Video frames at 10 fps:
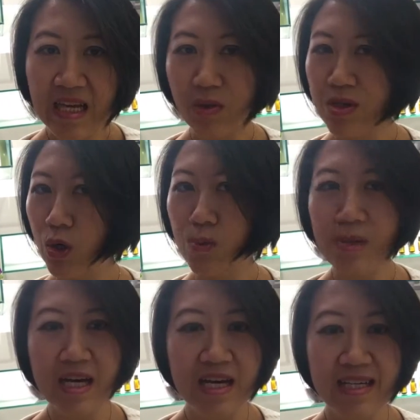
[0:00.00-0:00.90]
I was
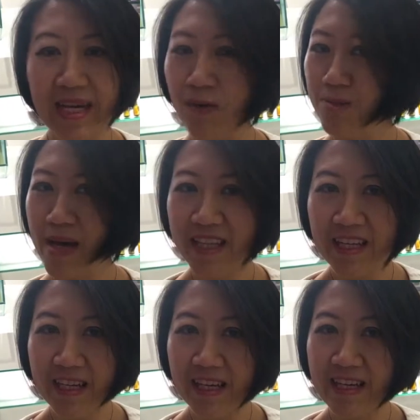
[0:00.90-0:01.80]
homeless. I was
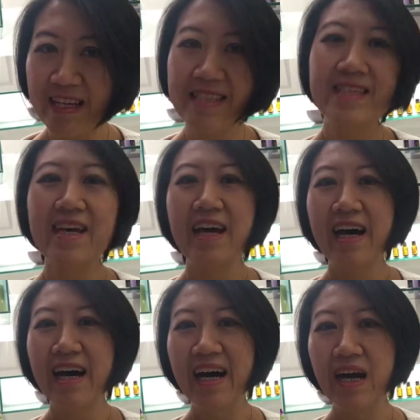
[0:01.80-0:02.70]
penniless.
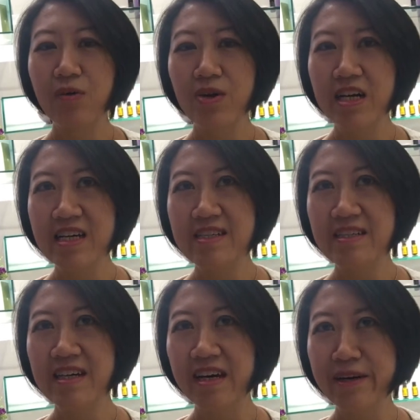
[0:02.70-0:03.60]
Wow. I
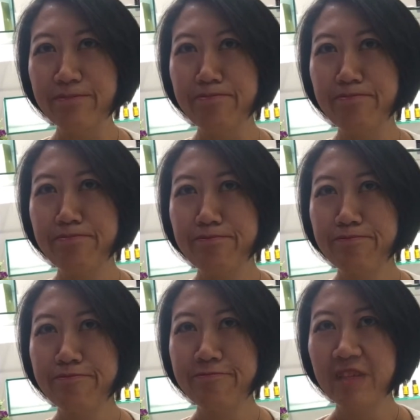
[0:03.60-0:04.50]
was. Um,
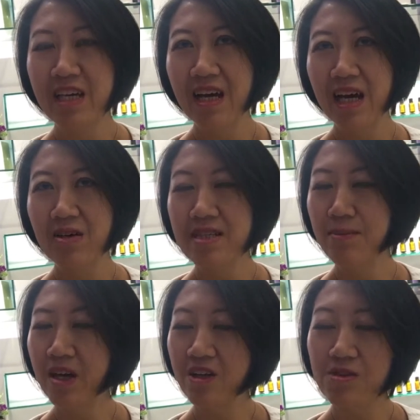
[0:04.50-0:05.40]
I was
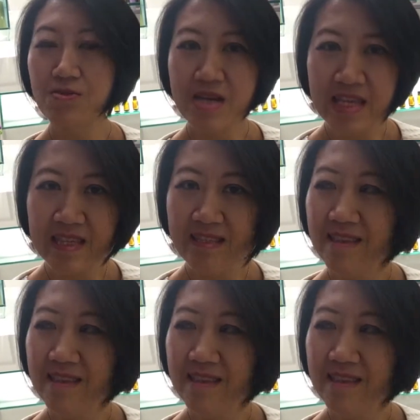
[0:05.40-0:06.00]
sleeping on the streets.